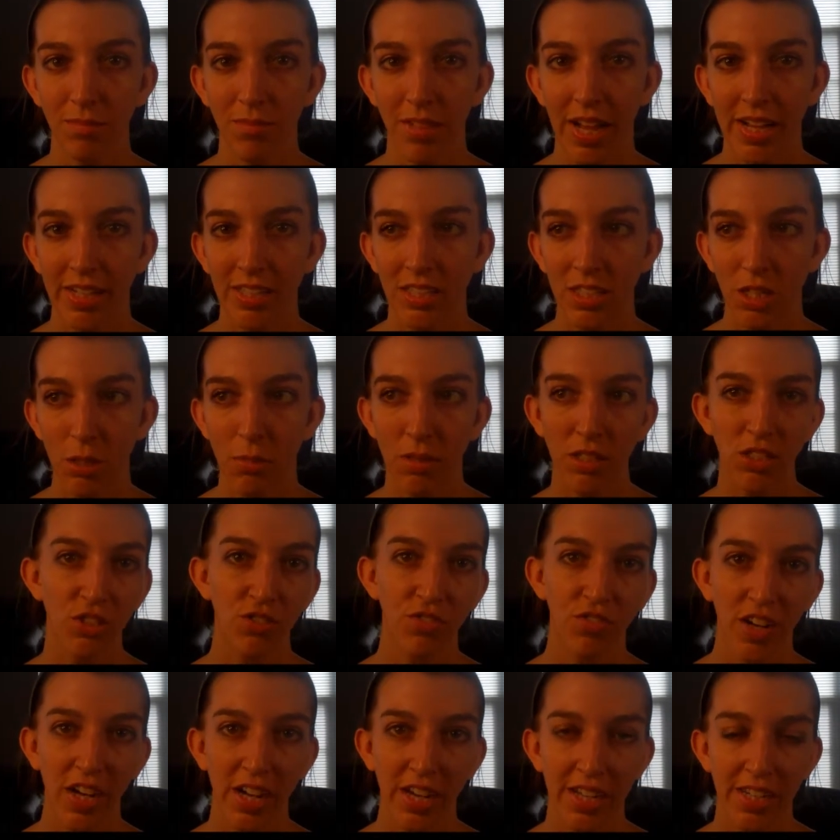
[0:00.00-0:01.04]
I had so much
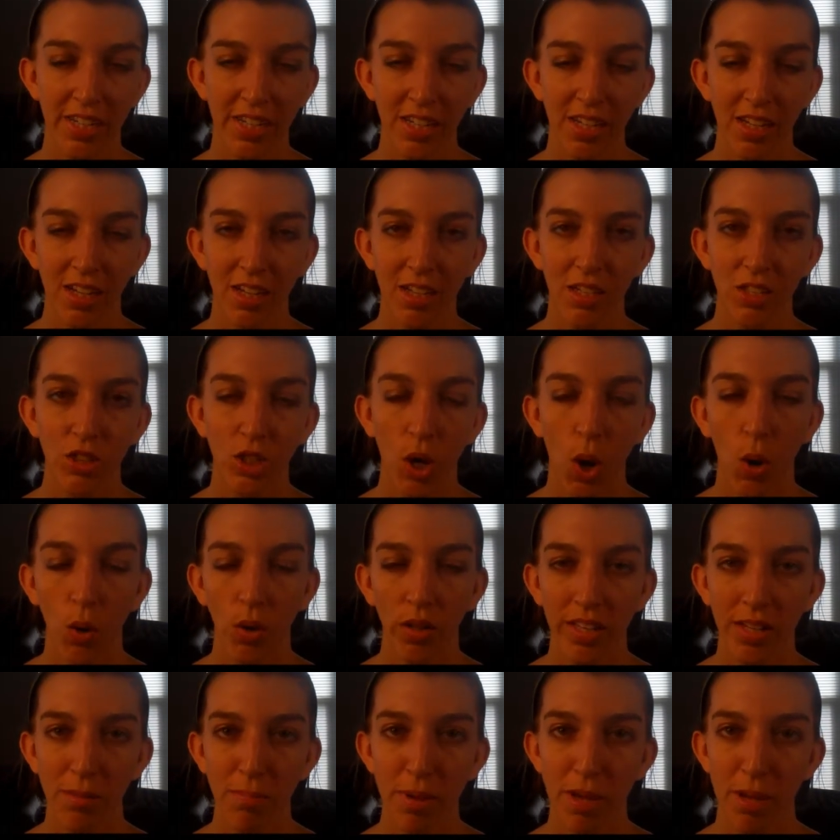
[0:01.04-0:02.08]
fun.
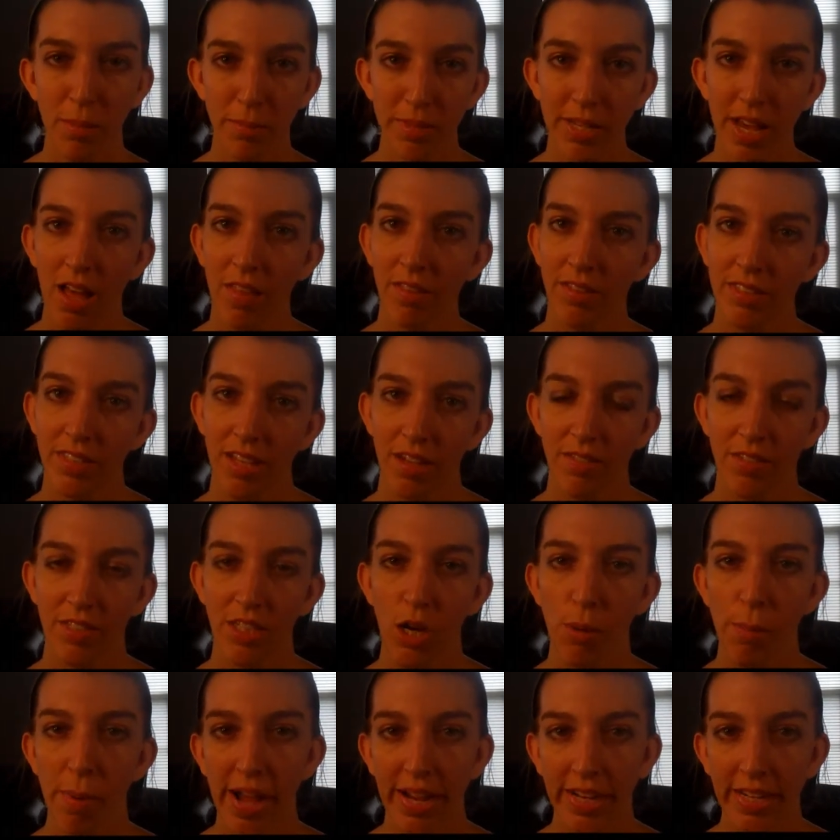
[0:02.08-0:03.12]
Totally pimped out the
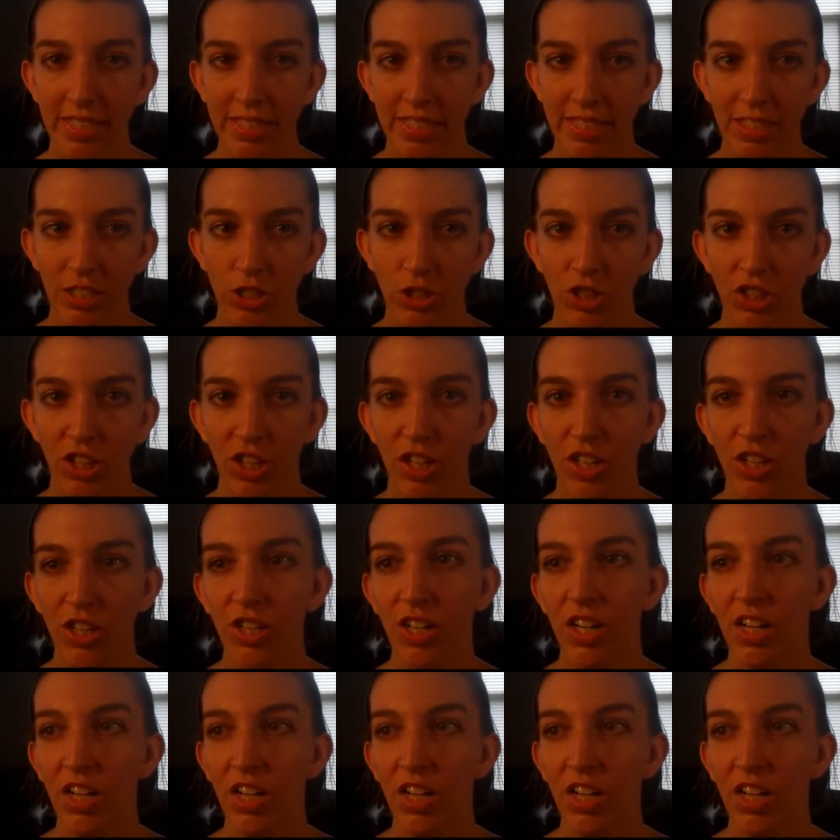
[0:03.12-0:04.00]
7-Toe Maggie t-shirt.